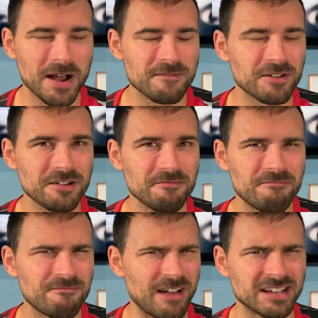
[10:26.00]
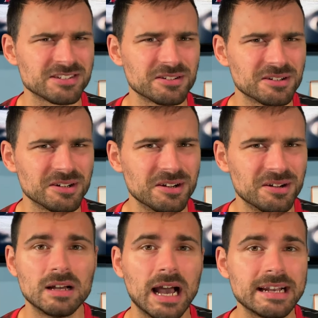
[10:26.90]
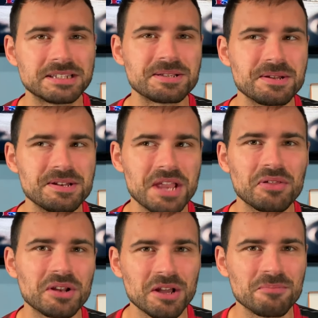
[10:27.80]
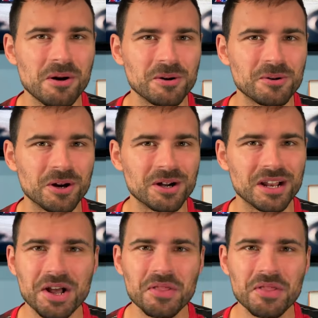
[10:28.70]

I've gone faster, and it's nothing like Mario Kart.